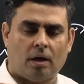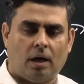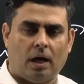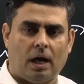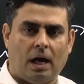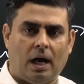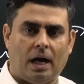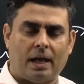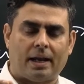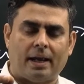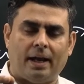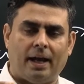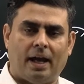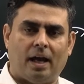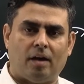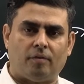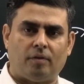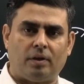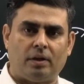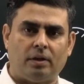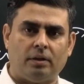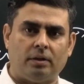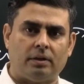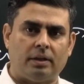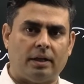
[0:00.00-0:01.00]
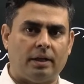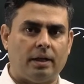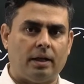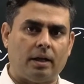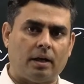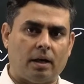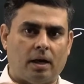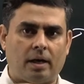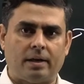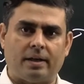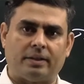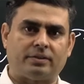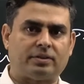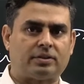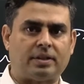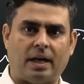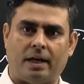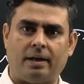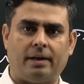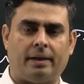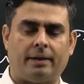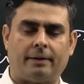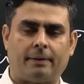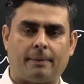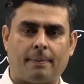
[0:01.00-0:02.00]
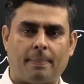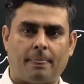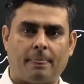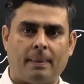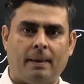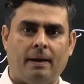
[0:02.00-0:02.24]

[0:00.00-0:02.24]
are having their understanding,